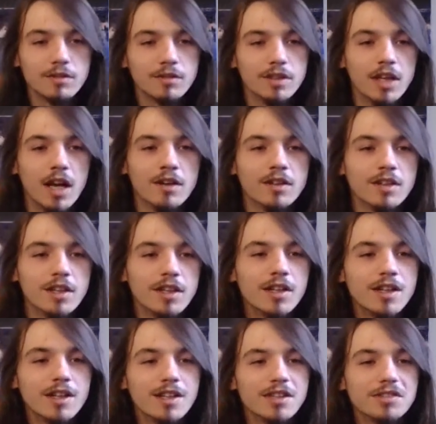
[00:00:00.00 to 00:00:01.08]
You know,
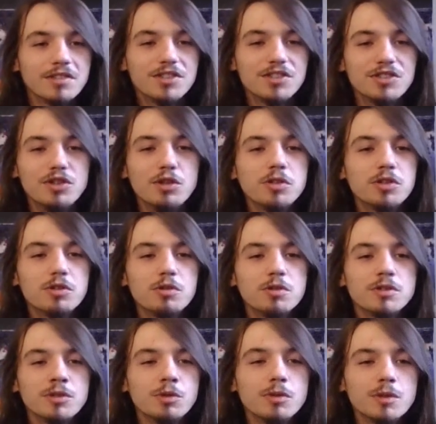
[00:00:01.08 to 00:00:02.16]
just do it
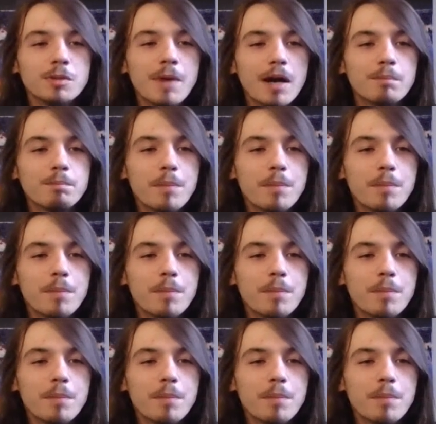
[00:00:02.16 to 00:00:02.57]
with the mouth.